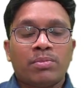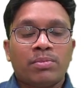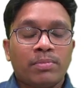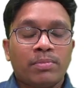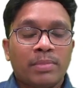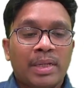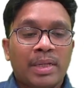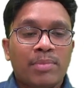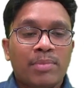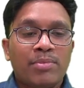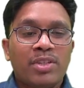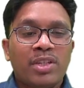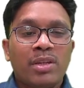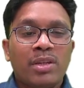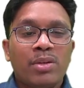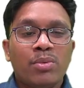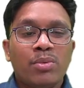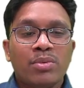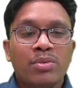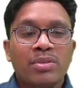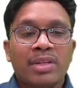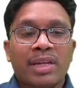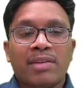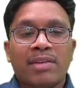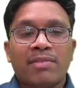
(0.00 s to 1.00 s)

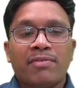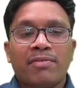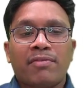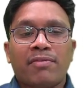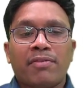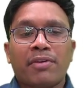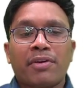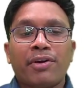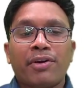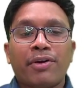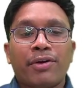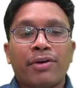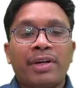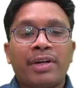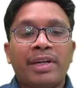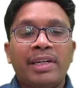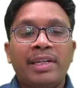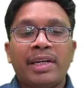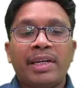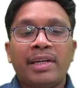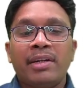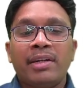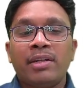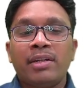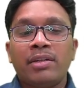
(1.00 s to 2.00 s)
MCQs like forgotten
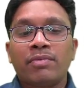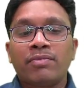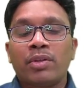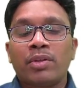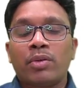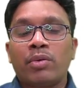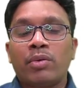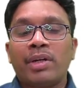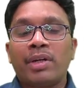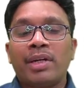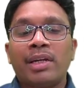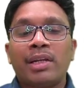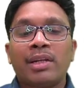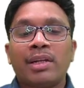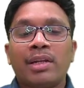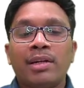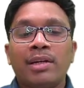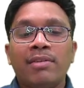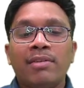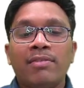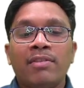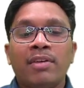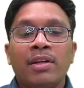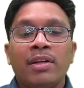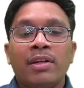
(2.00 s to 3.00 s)
tendon of the rotator
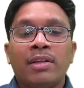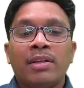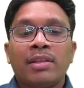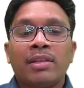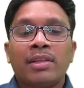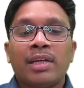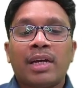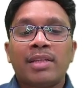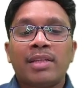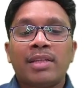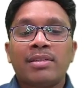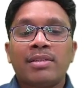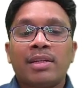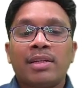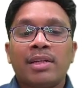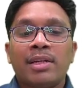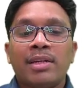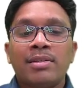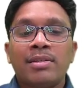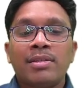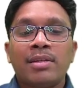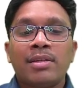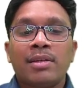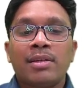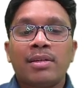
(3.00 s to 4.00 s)
cuff, the answer
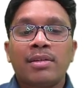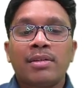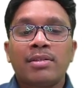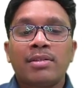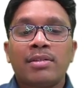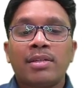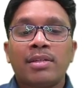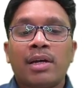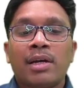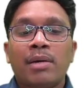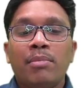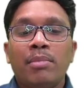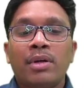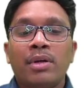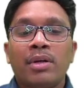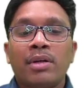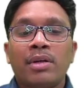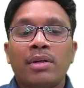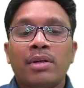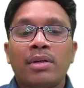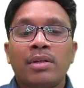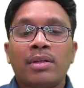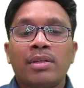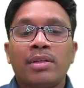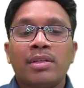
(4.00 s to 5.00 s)
is
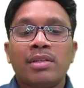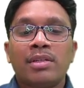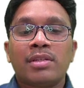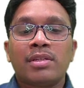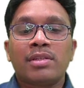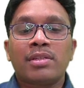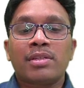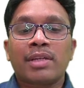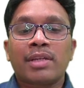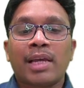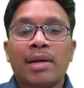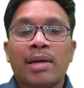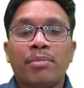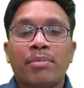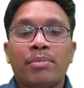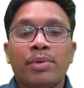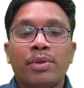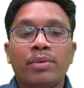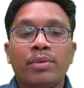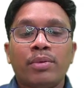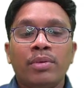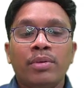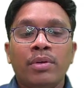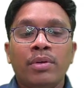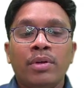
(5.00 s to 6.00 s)

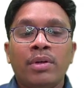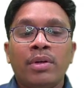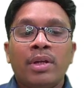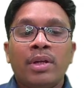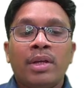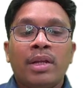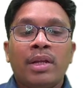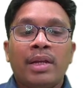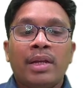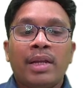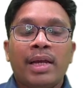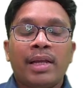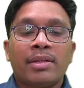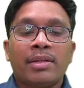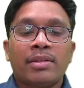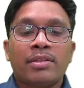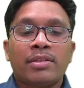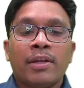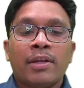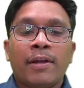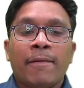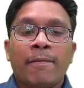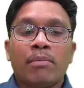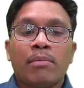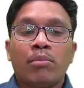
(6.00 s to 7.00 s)
subscapularis.
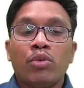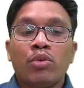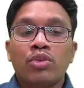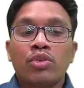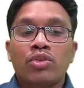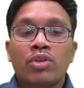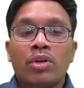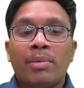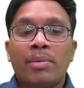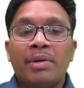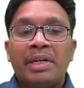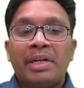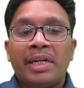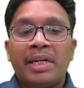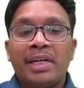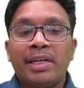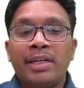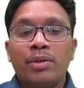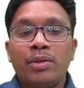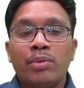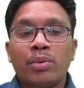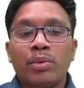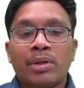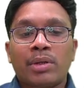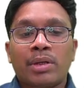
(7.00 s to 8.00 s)
The most common tendon
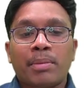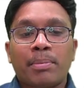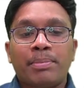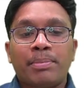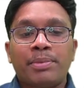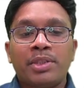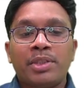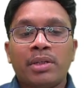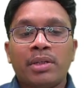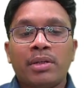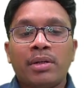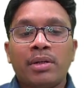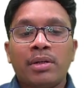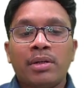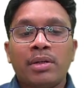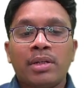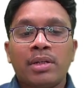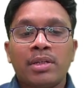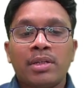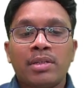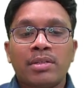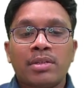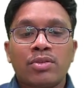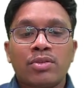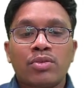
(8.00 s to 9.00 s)
to rupture
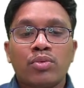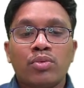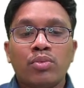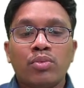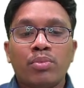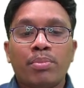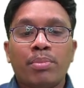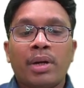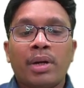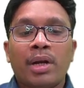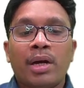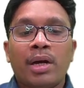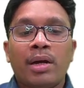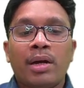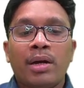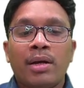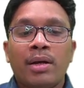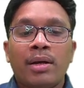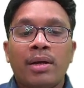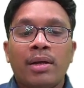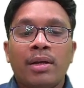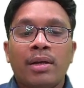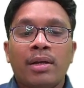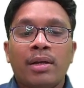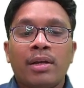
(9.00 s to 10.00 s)
is the
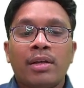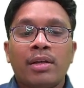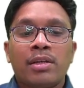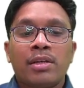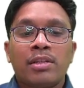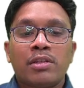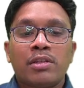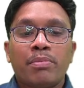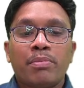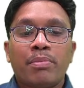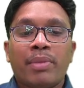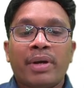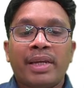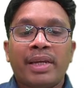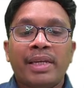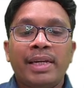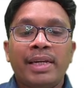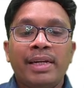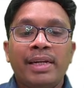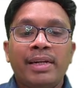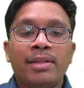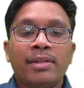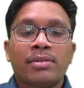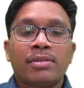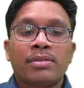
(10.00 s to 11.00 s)

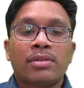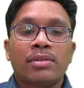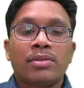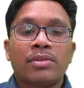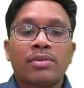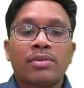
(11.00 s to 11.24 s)
supraspinatus.